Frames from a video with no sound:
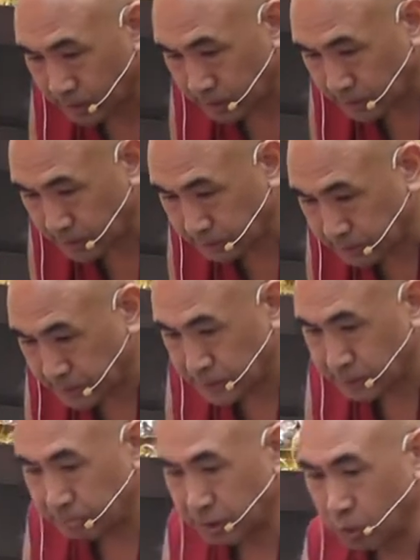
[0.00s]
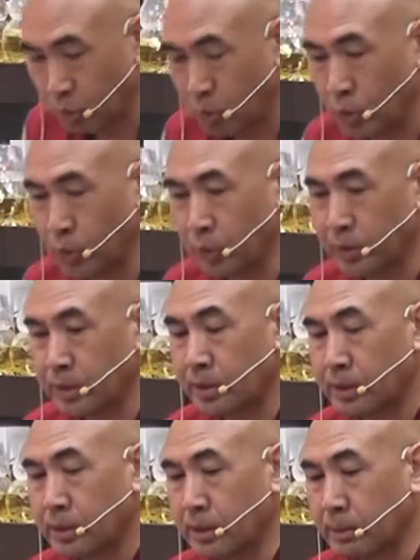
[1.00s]
This means it depends on
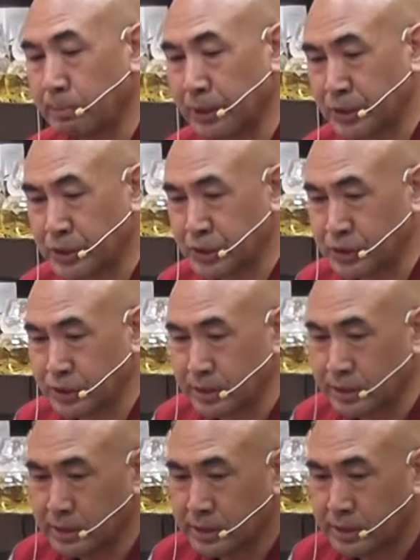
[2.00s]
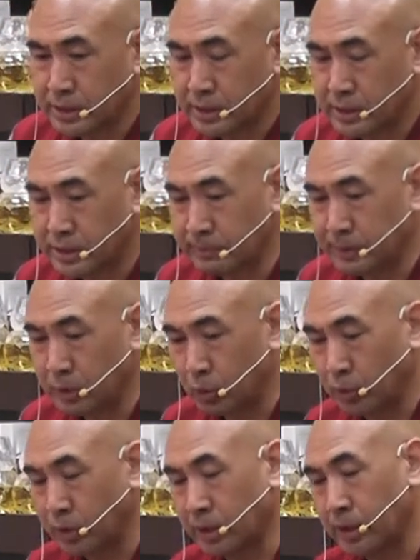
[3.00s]
the practitioner, depends
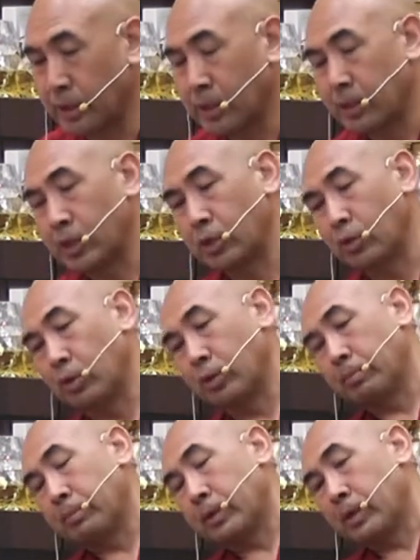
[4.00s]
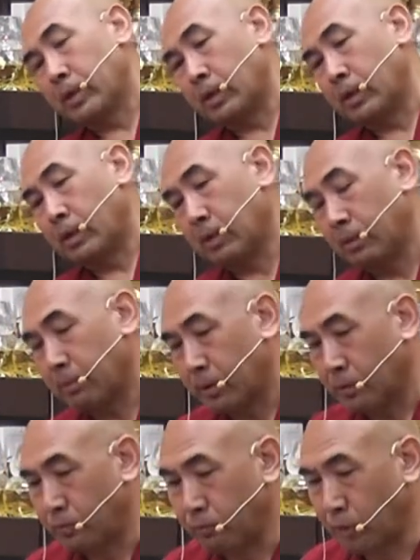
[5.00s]
on the, you know,
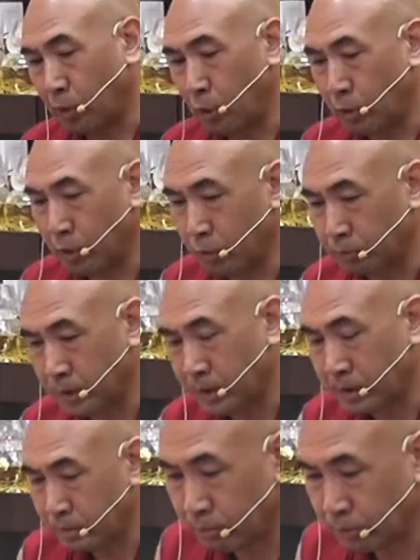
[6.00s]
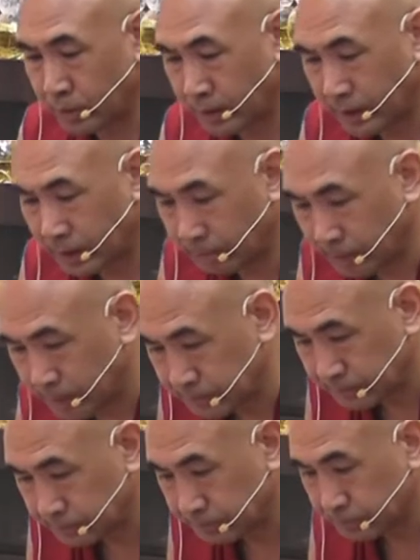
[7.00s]
follower of the Buddha Dharma.
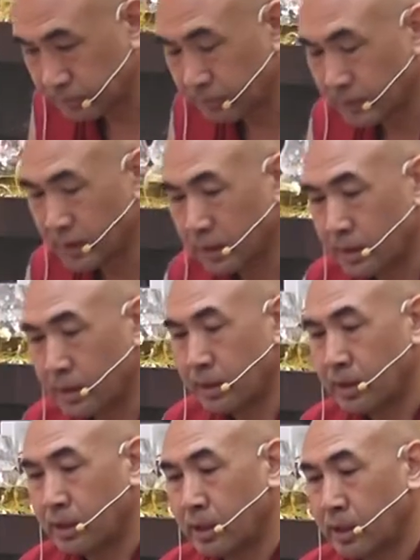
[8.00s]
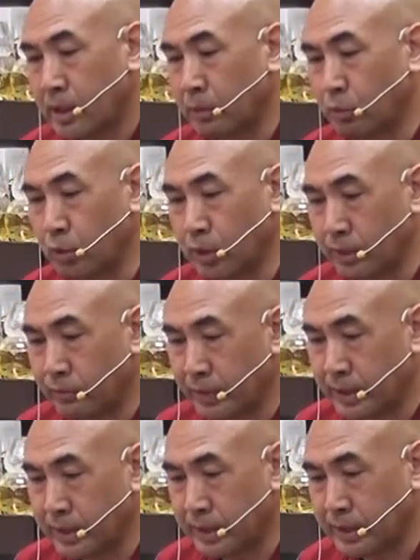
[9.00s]
If you are
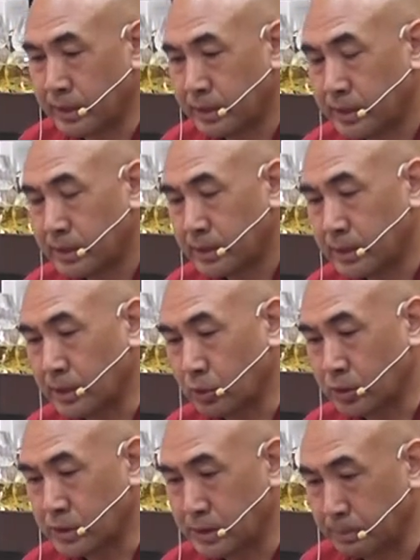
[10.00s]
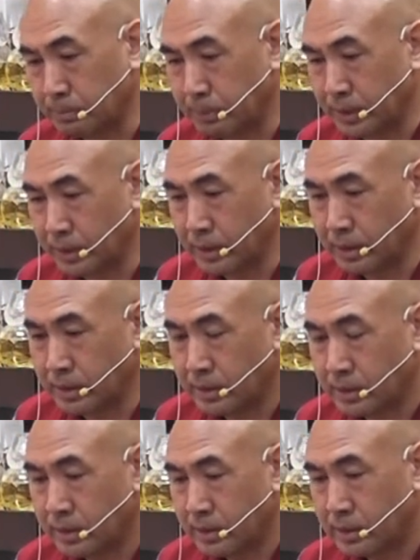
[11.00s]
very, you know, simple
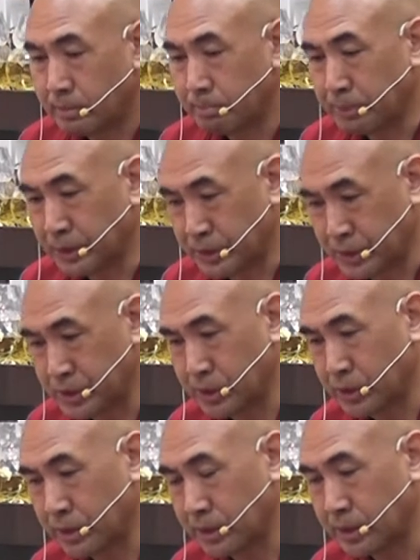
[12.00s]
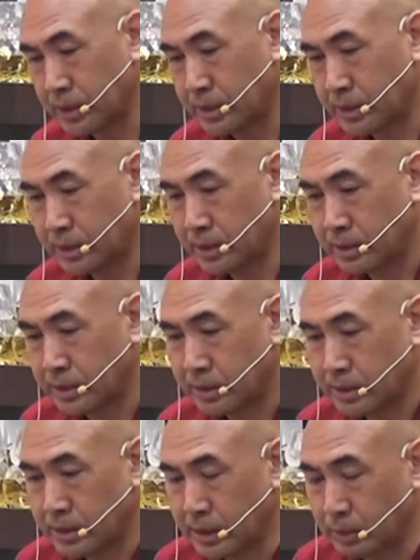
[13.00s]
practitioner,
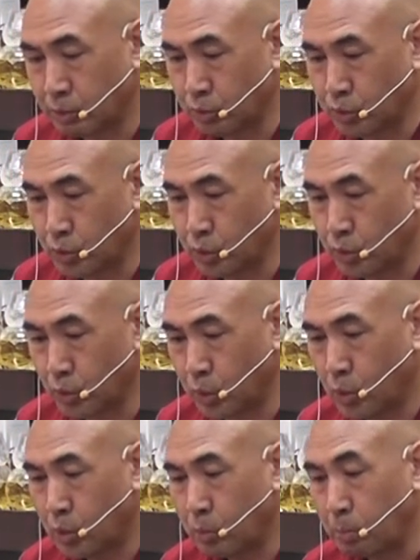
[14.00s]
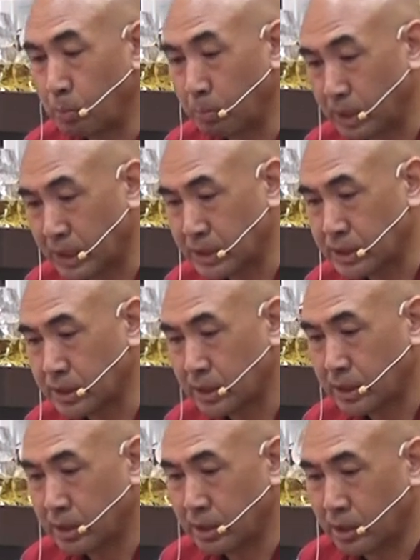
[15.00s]
if you don't know much
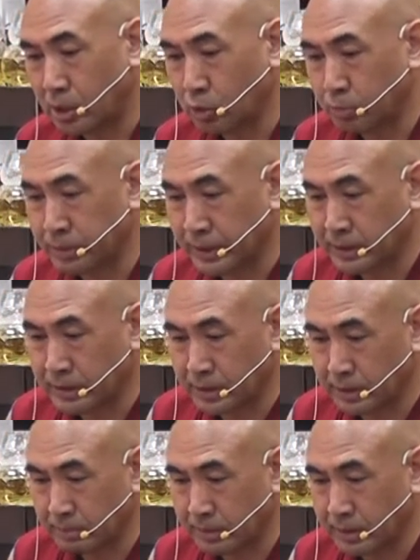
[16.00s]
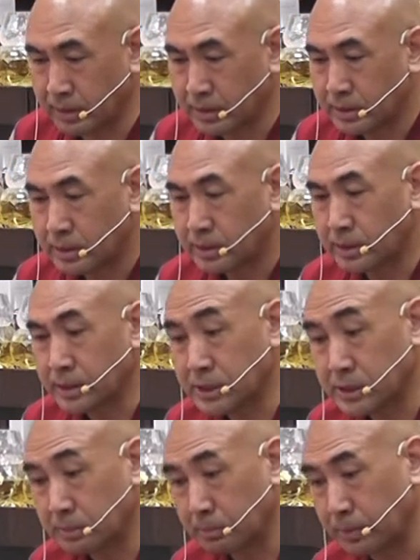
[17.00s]
how to practice Dharma, then
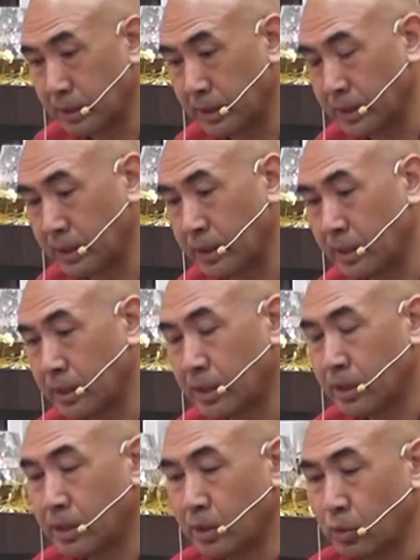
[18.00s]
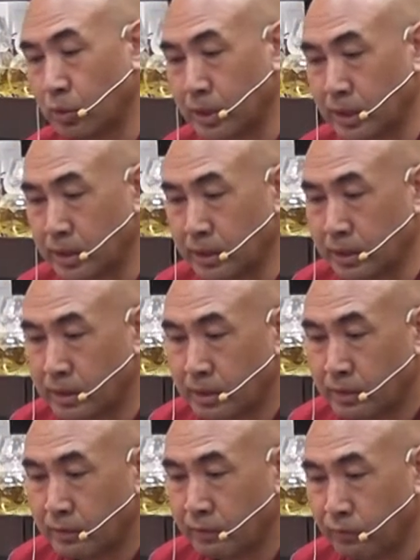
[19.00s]
simply you can
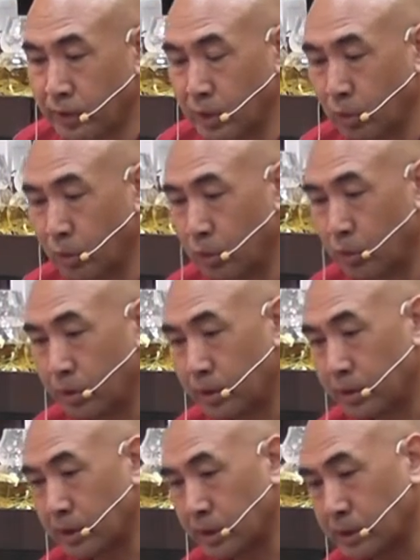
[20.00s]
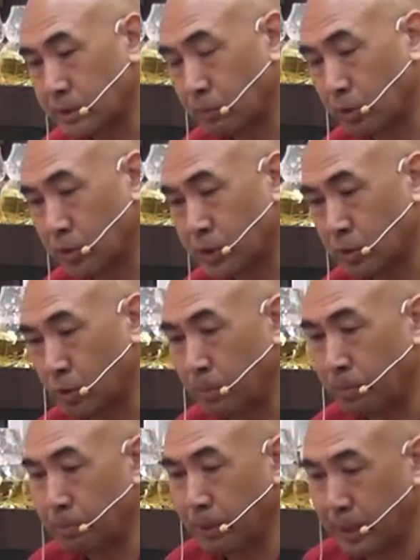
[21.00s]
follow the small scope
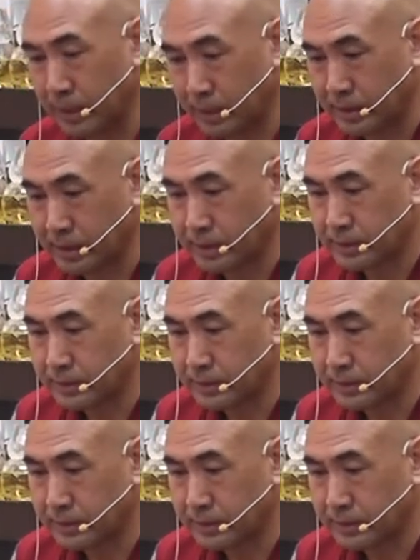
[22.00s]
path.